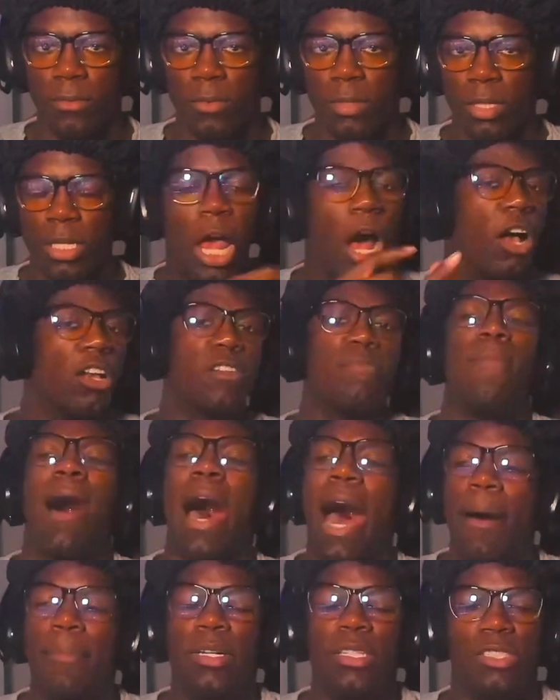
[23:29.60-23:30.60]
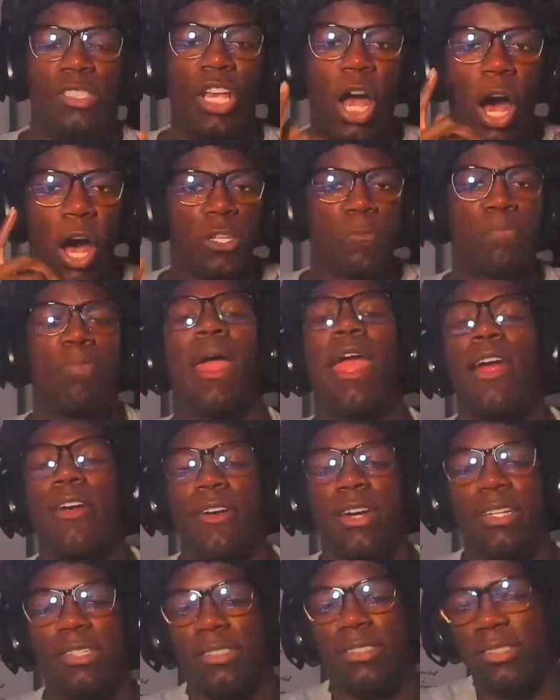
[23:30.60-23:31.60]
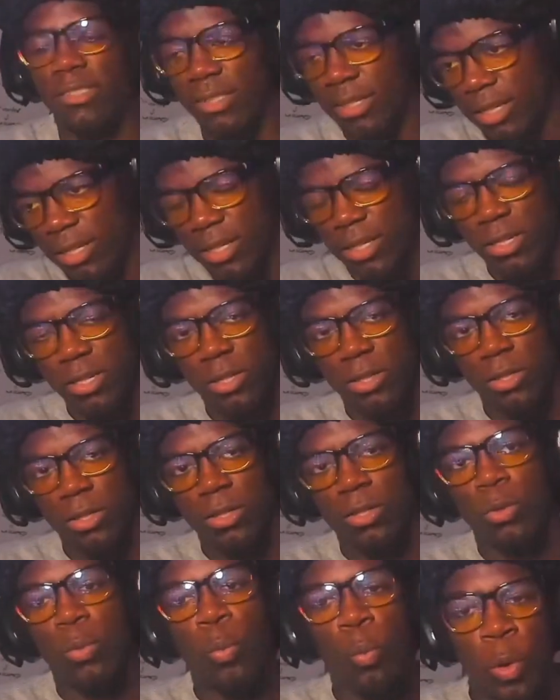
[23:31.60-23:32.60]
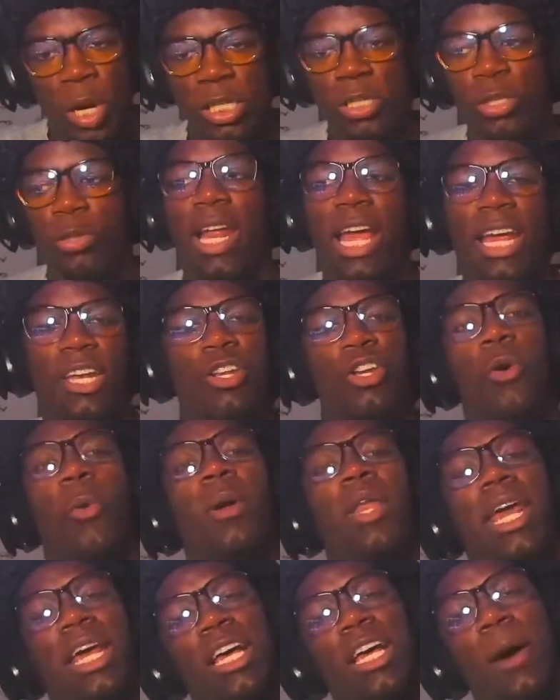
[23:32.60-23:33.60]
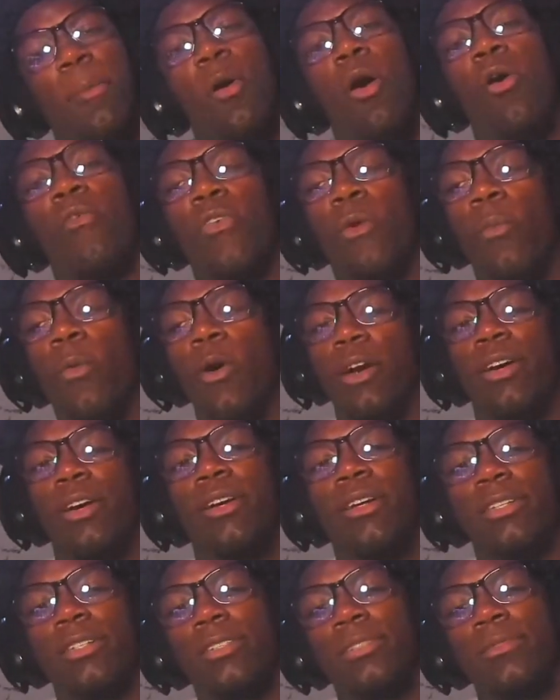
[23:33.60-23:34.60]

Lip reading: Y'all's mamas, y'all's parents, what do they do when they come home from work?